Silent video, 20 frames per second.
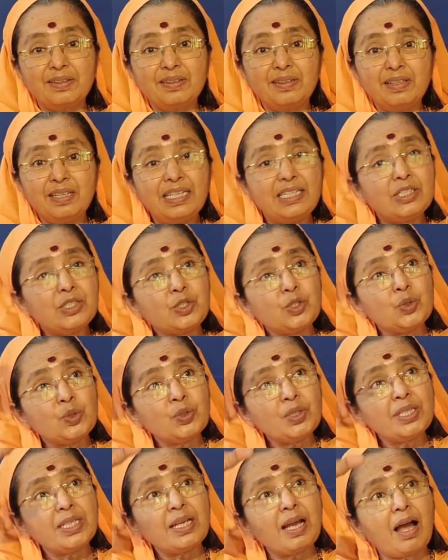into
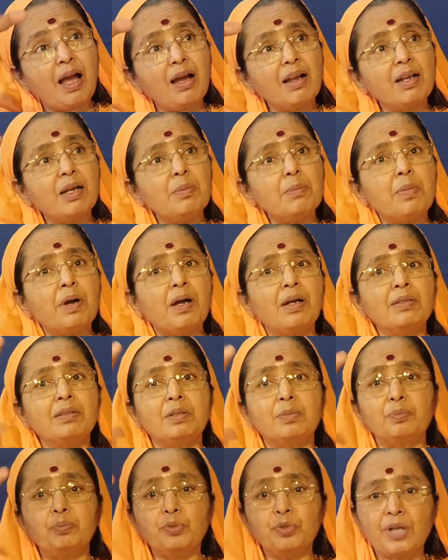the Agama, the
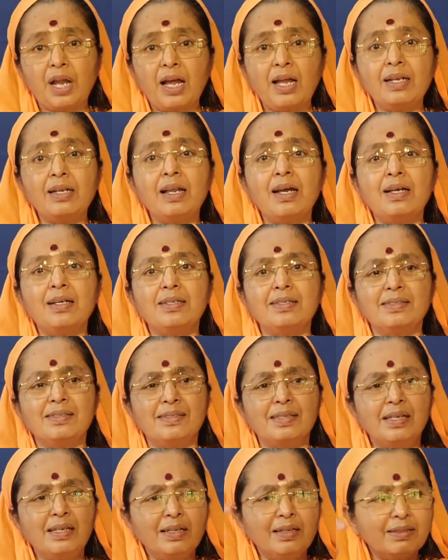Puranas,
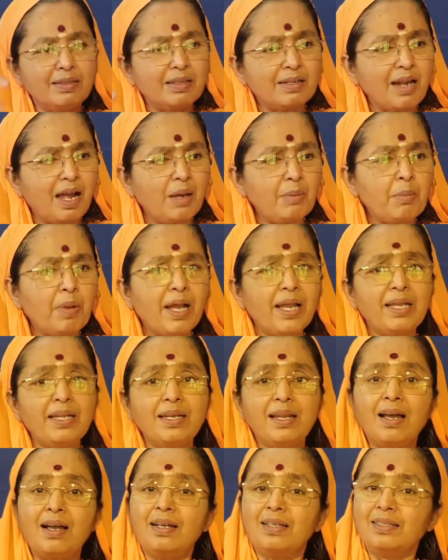the
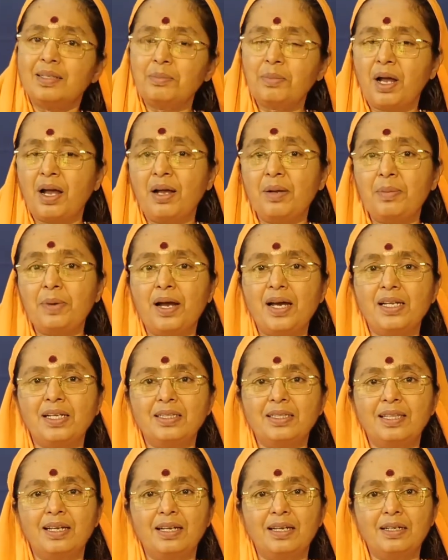Ramayana, the
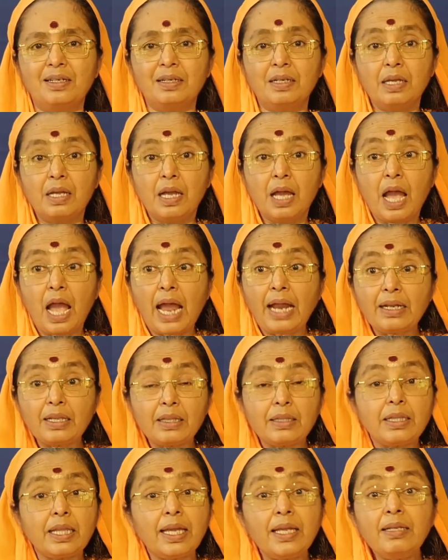Mahabharata,
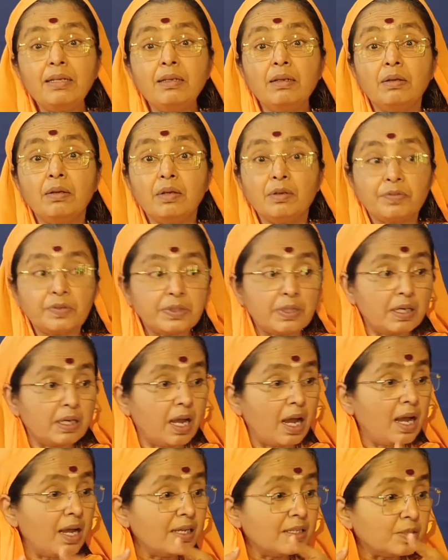and then for the
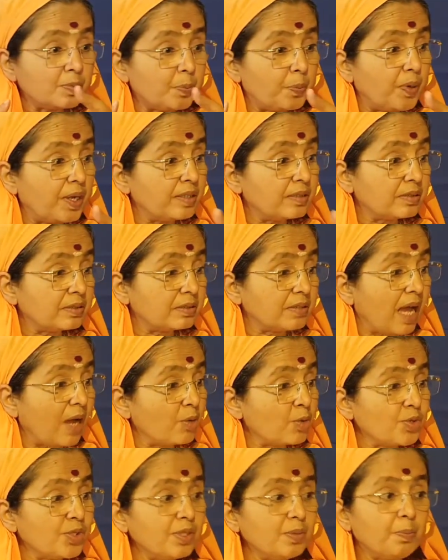last
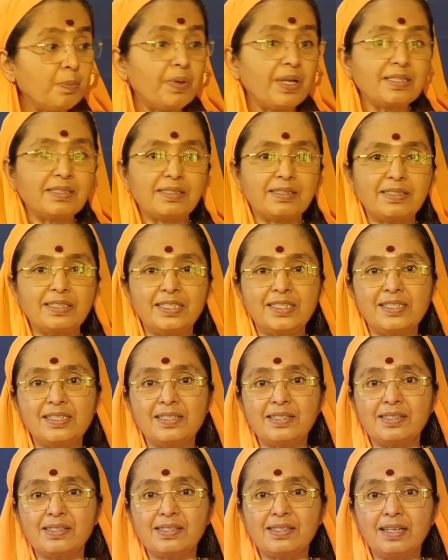1,000+
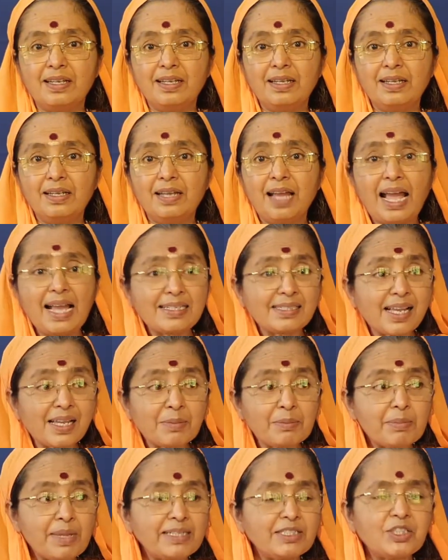years, as I
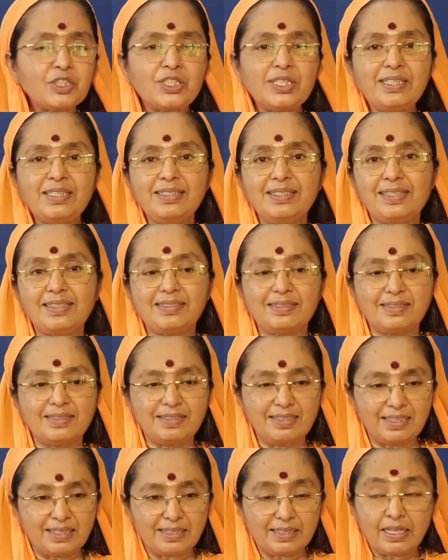mentioned
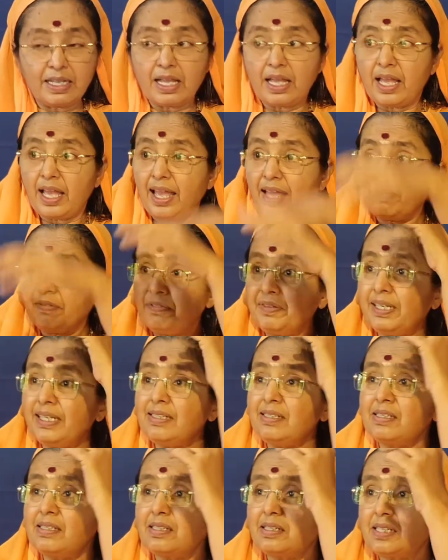yesterday, every
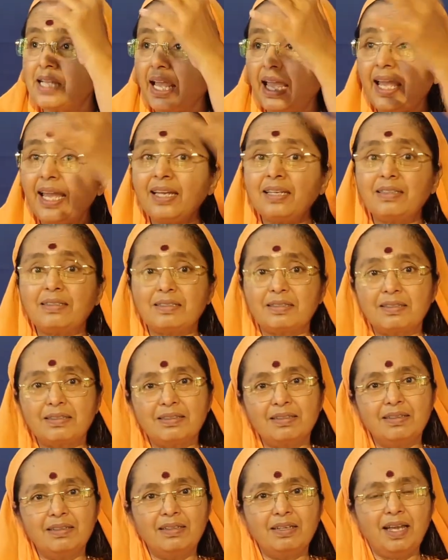state,
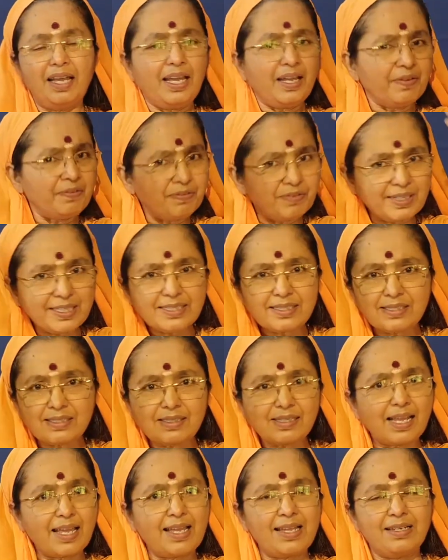
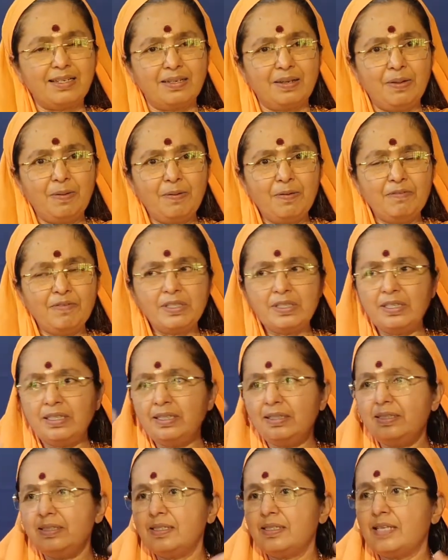whether
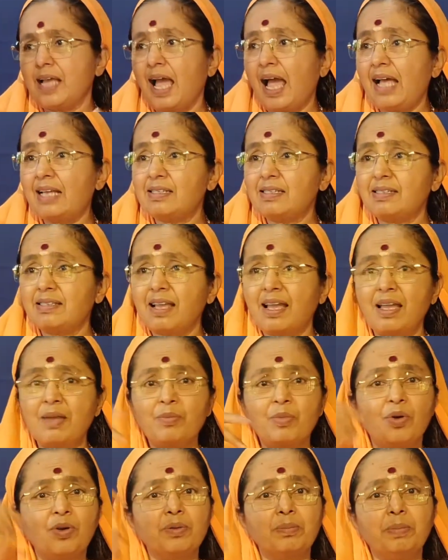it is
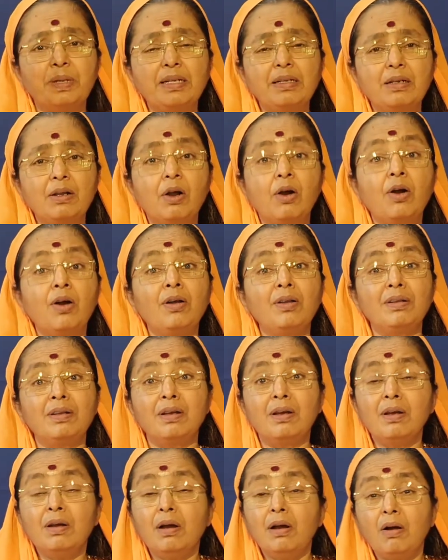Assam or Bengal
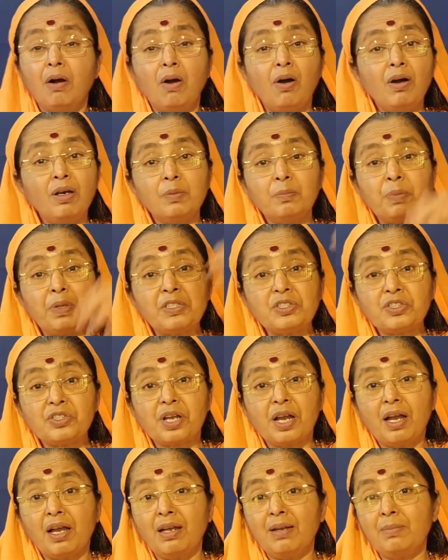or
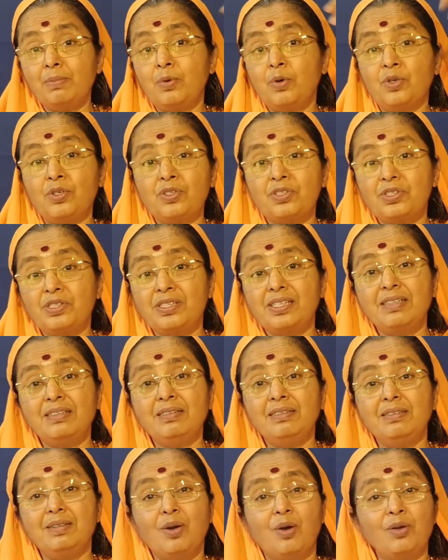Punjab or
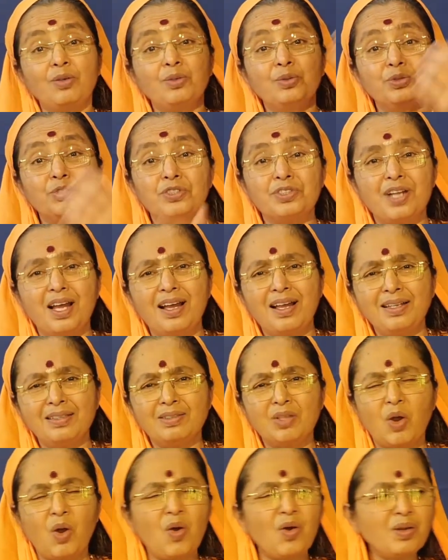Sindh or
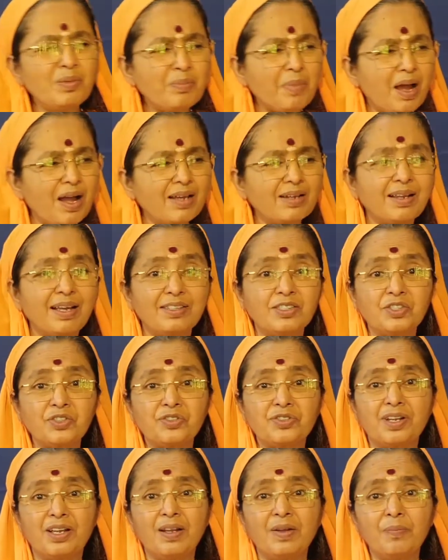Gujarat or
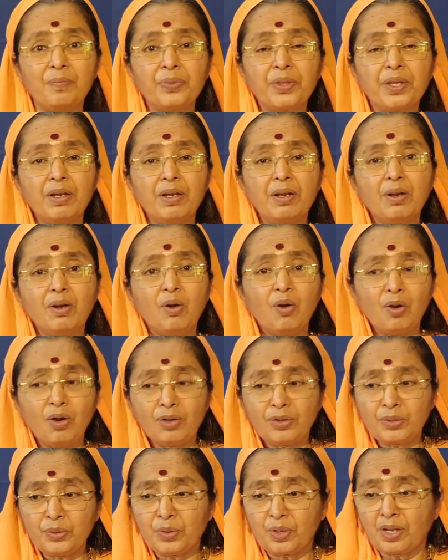Maharashtra,
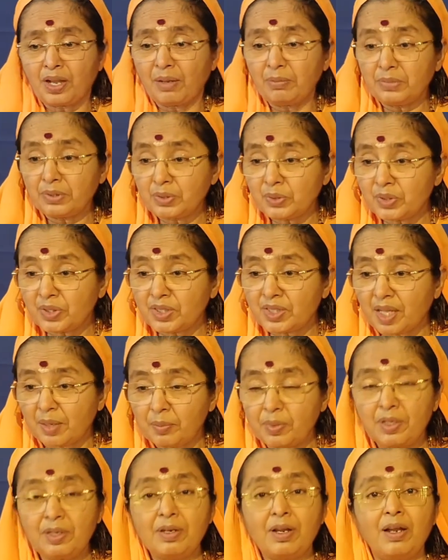or you come to
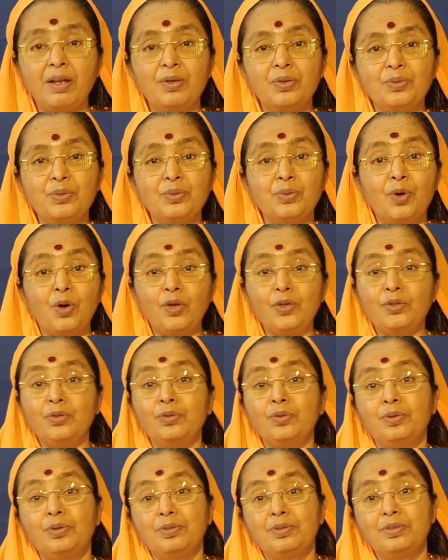Tamil Nadu or you
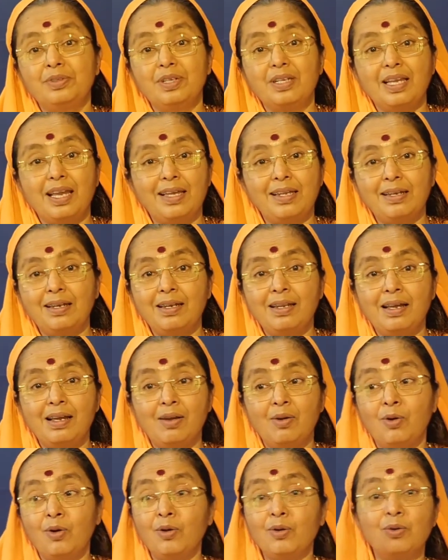go to Kerala
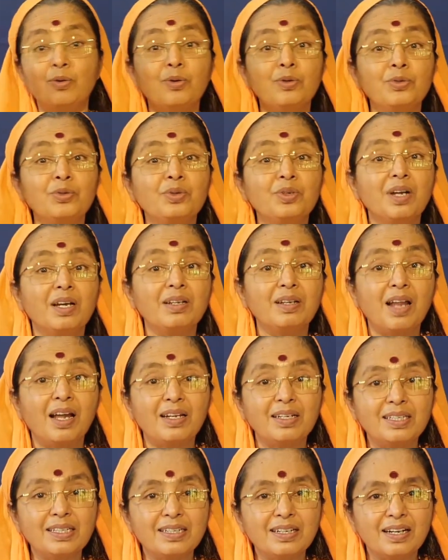or go to
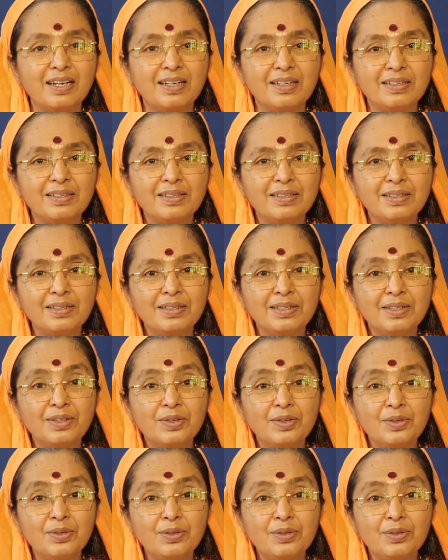Karnataka,
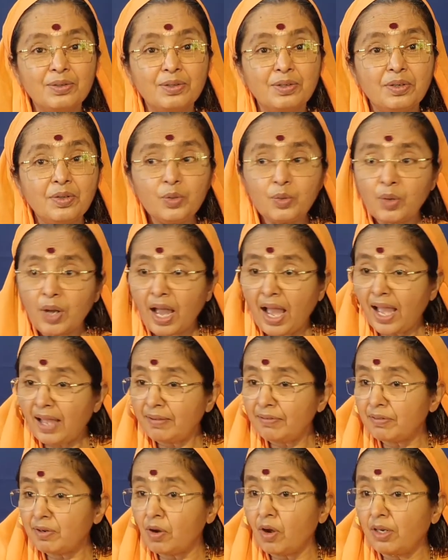you
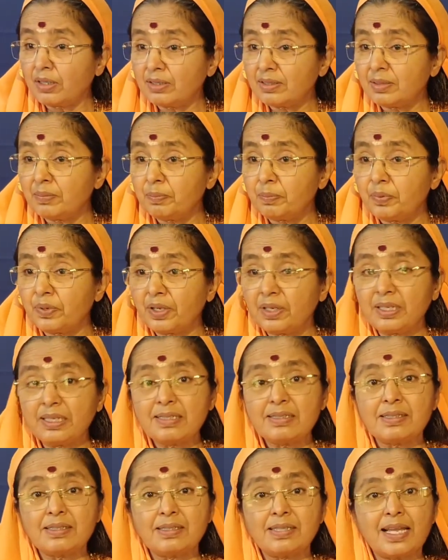have
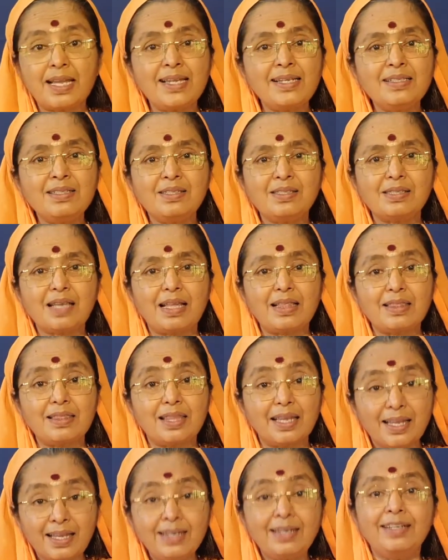contemporary saints and
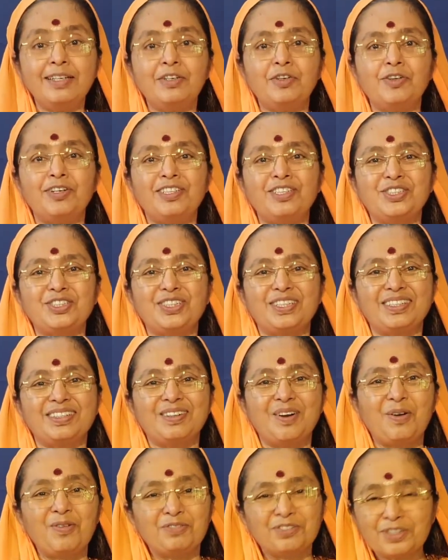their literature
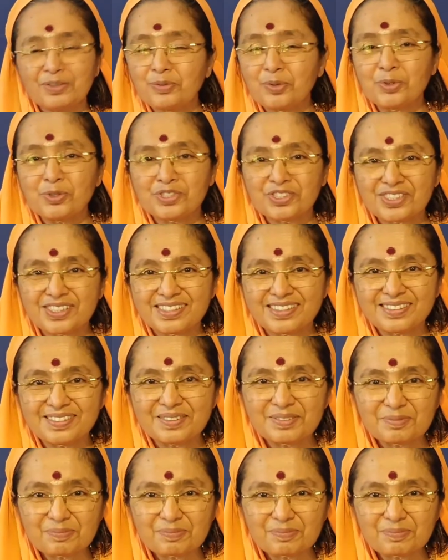of devotion.